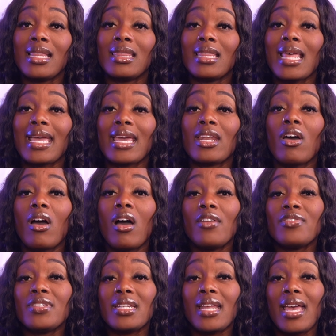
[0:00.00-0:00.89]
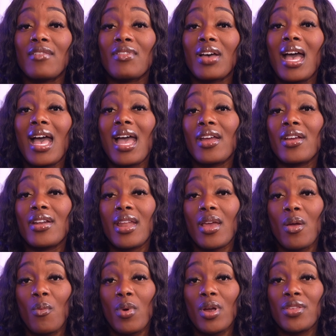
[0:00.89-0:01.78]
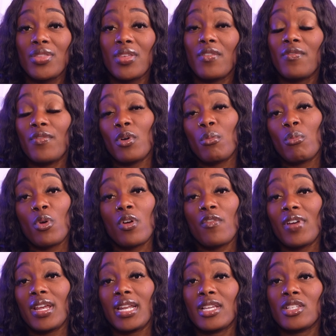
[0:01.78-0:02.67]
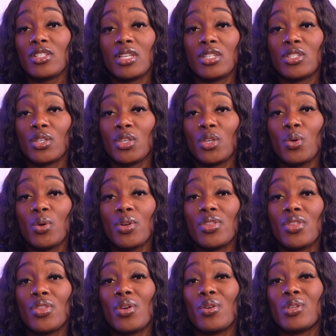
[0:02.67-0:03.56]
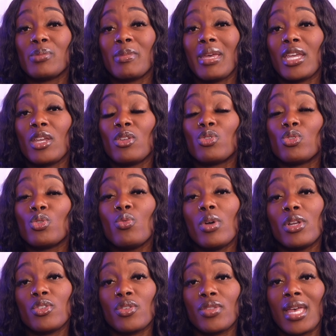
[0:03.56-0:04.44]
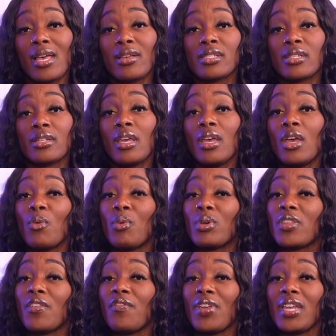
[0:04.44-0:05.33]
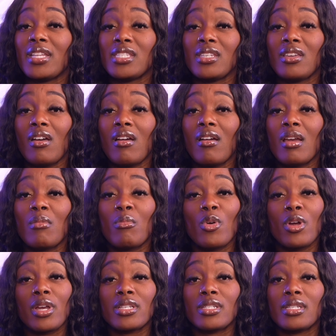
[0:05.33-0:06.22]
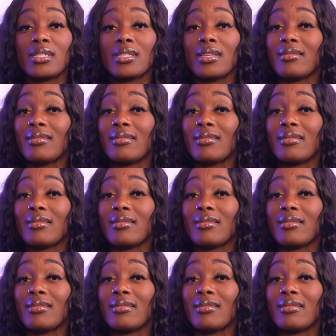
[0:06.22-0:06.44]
that can often have a higher net worth and feel more financially secure than those making $200,000 with a fancy car and mortgages